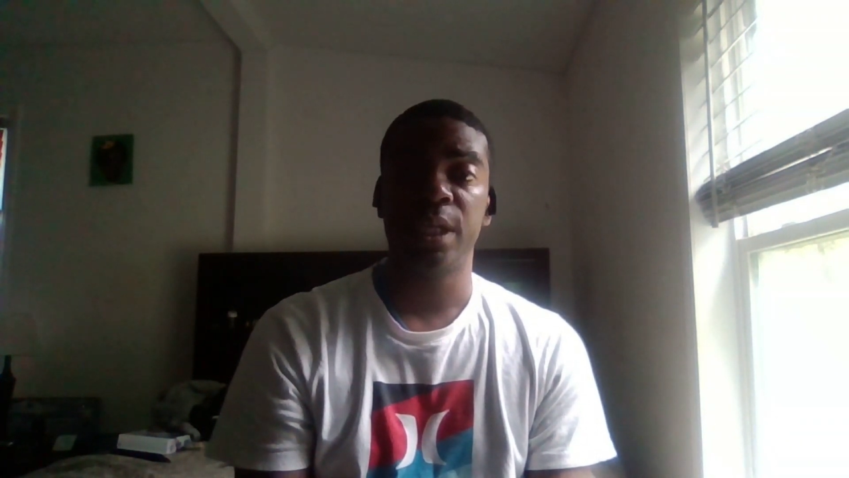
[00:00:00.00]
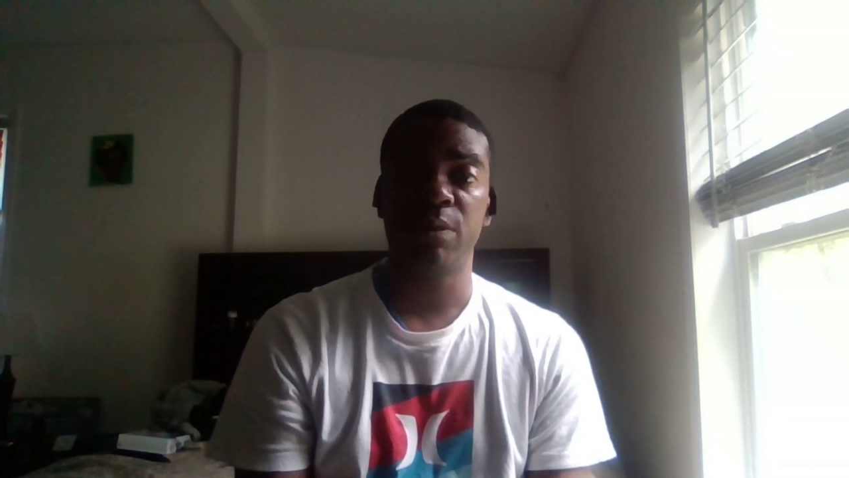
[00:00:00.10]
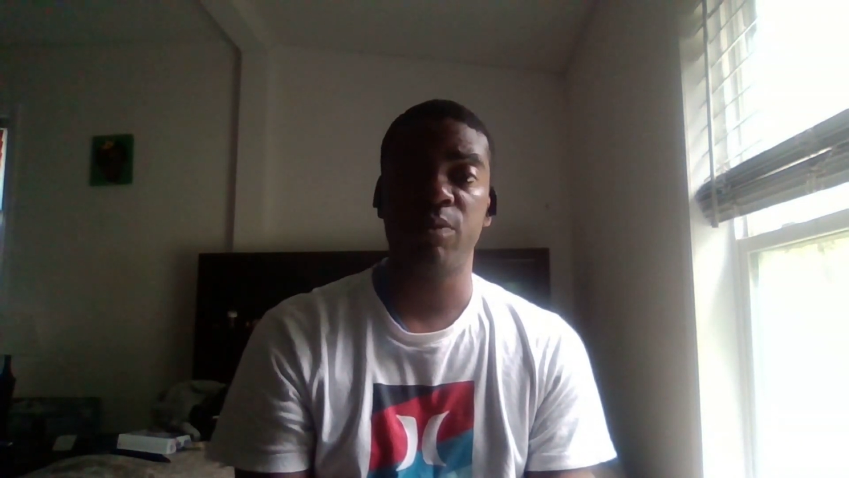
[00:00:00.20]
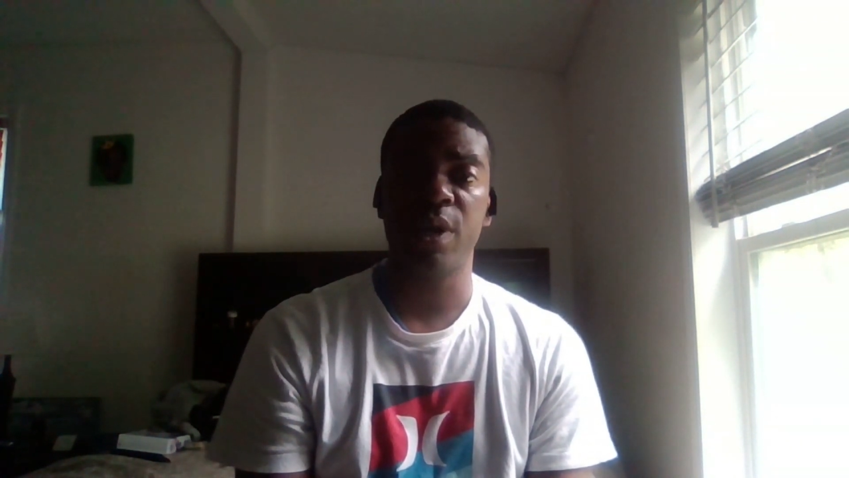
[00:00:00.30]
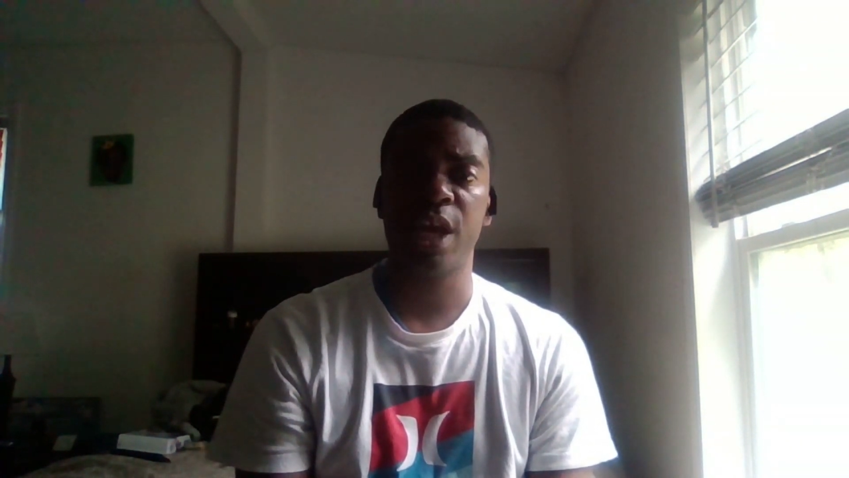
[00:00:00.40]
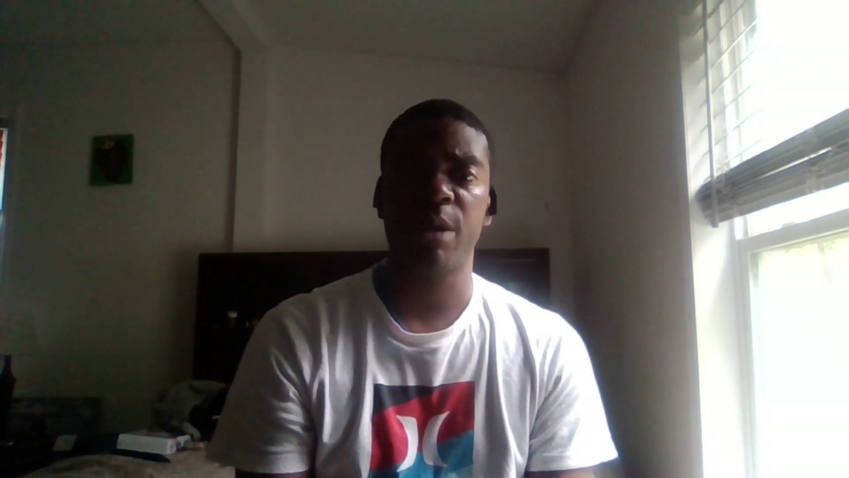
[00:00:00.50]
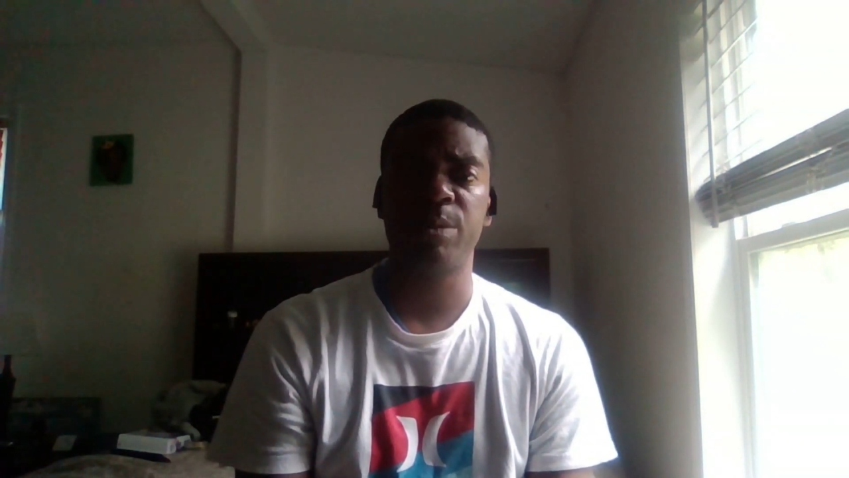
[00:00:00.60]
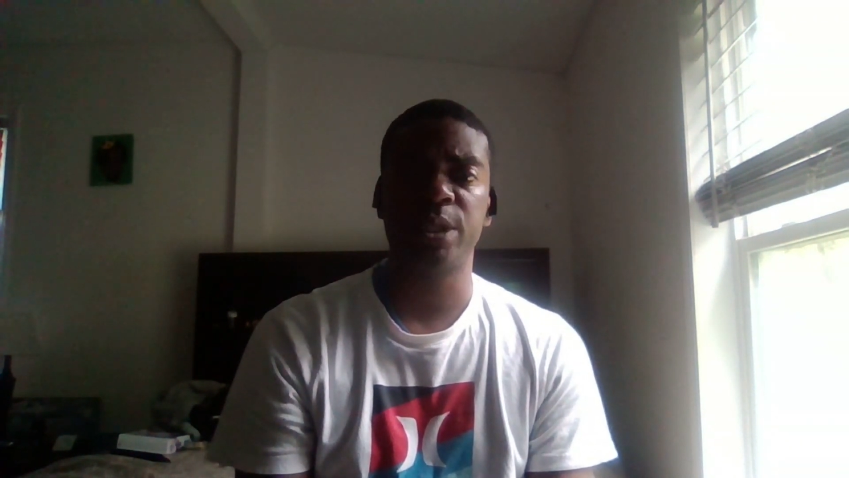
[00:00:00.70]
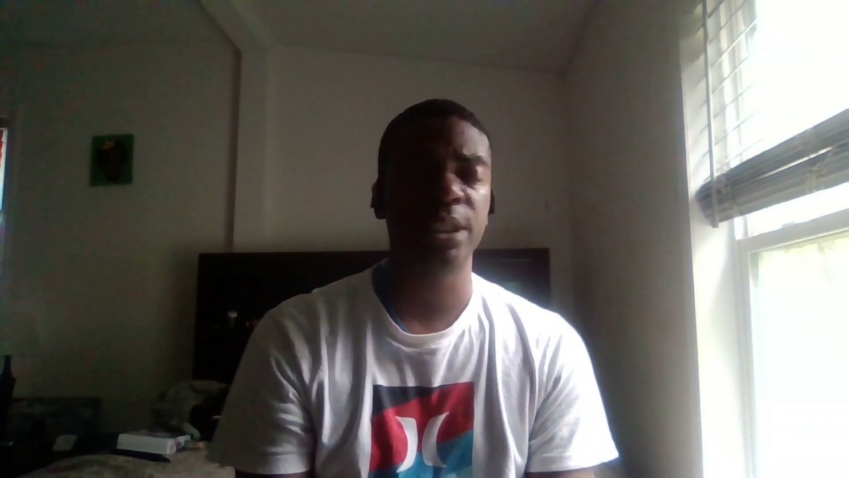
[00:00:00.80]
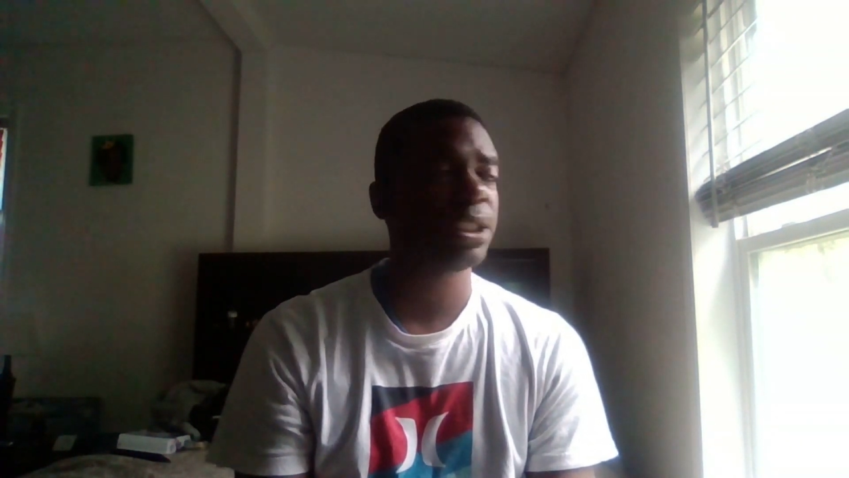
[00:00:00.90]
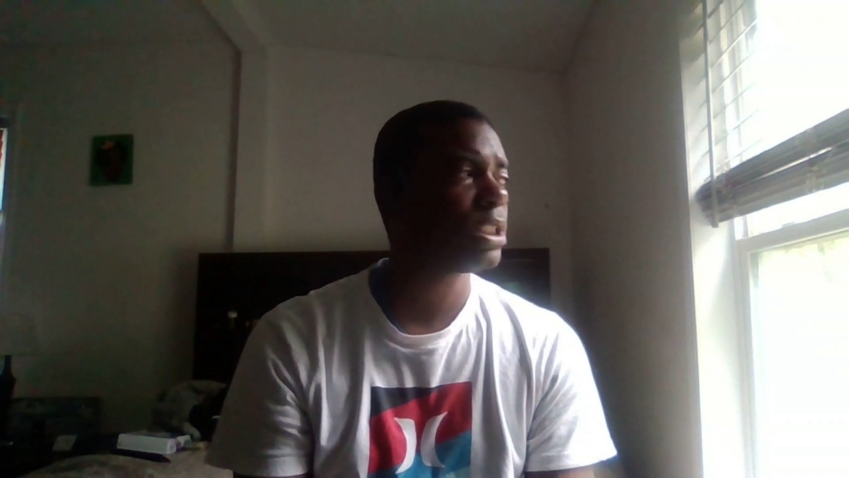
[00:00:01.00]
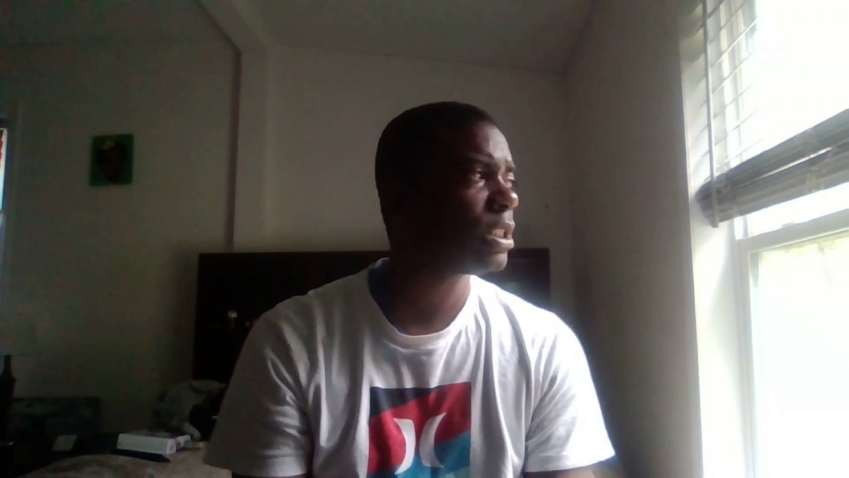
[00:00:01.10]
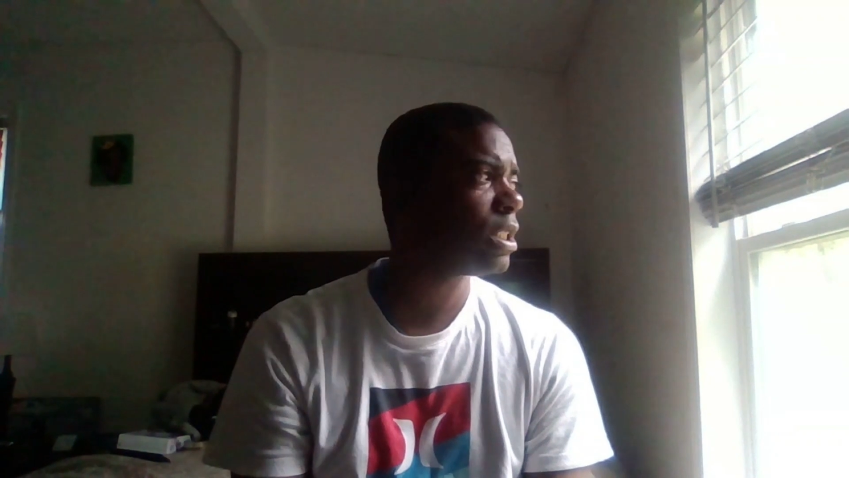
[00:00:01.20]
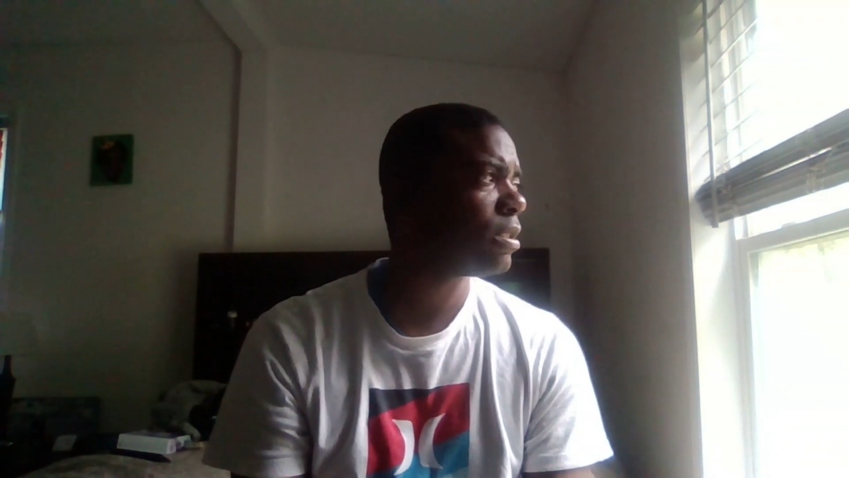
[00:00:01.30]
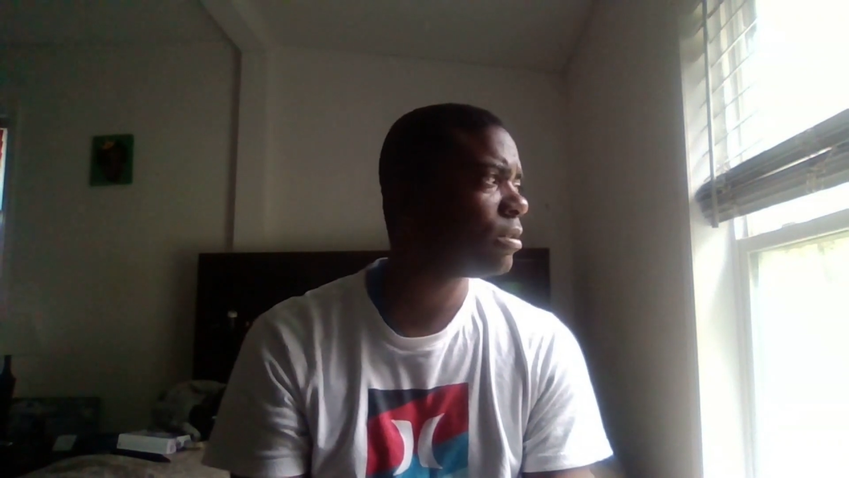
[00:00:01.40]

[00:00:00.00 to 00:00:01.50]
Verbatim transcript: It will happen this